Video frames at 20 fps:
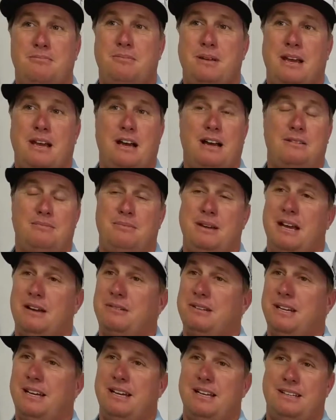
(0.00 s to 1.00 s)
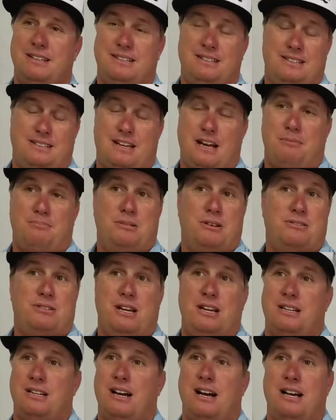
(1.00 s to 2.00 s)
be able to help a
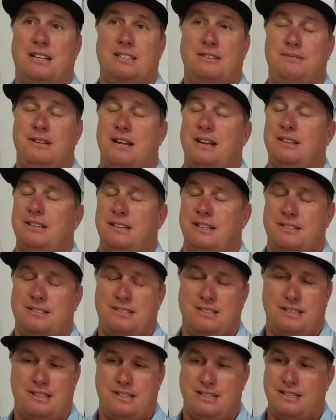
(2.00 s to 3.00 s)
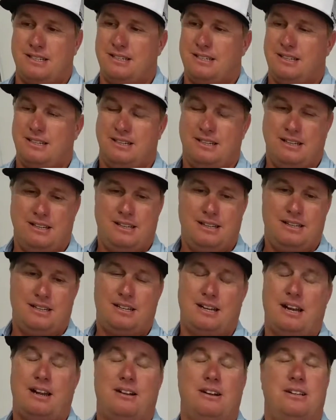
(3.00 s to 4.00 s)
great cause. I mean, I listened
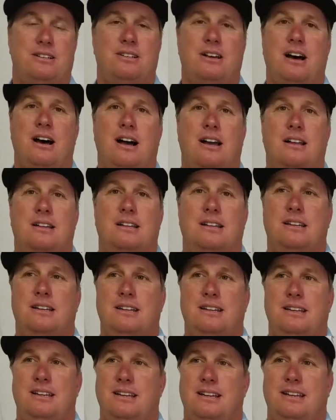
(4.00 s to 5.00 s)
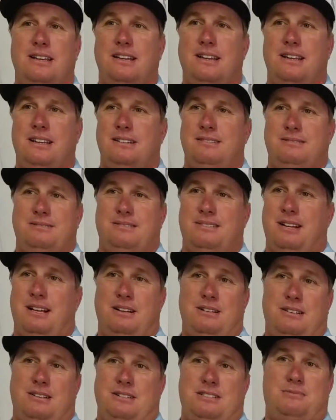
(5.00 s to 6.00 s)
to Aaron talk, and
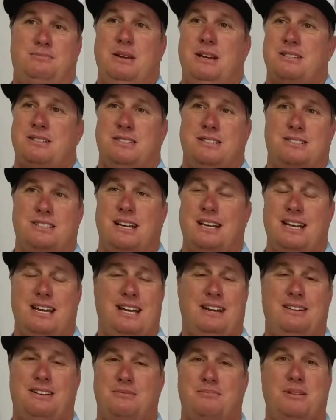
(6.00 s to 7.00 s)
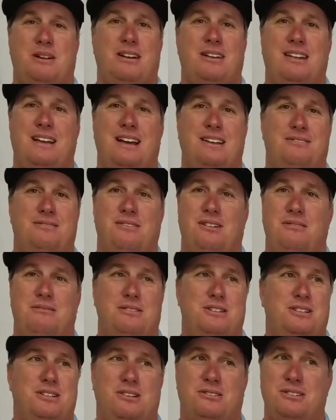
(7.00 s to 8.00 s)
I'm speechless. I can't even compare to that. And what
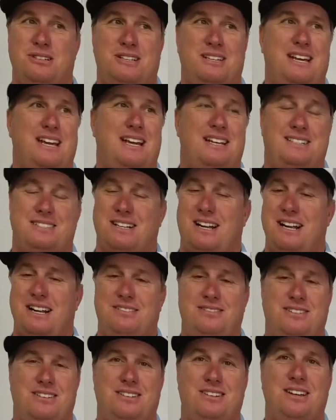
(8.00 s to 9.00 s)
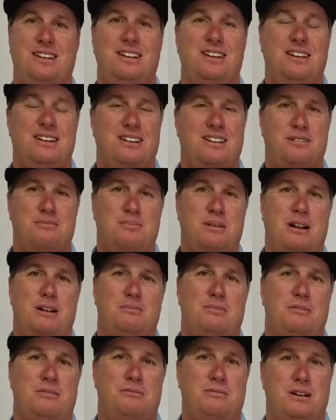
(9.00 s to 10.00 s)
we're doing today is not even
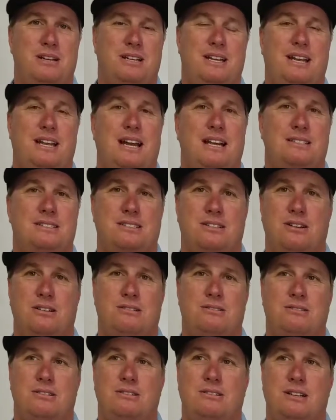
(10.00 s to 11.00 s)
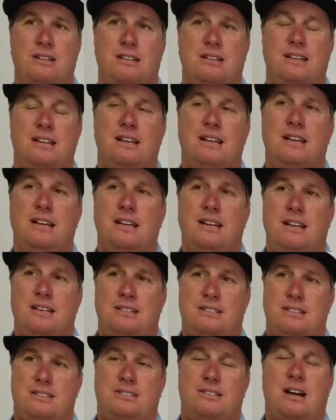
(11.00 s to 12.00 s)
comparable to what he has to go through. And
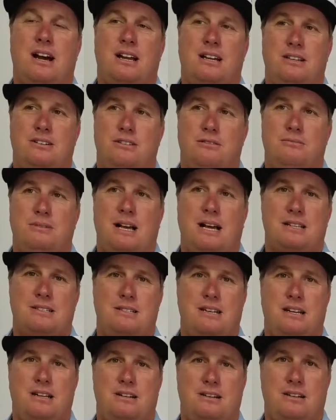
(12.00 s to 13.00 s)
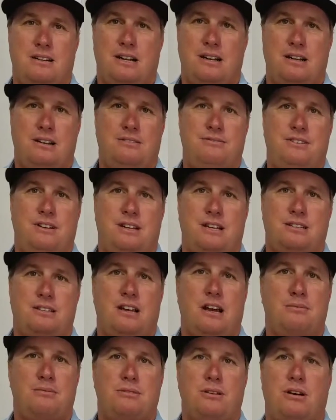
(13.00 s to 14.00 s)
just talking to him last night at our event at
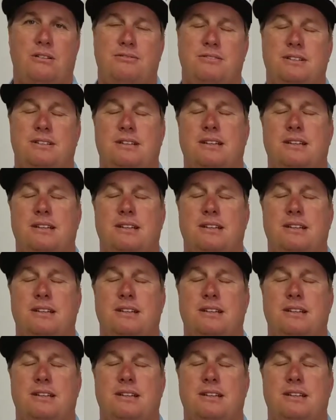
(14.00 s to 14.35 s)
Topgolf,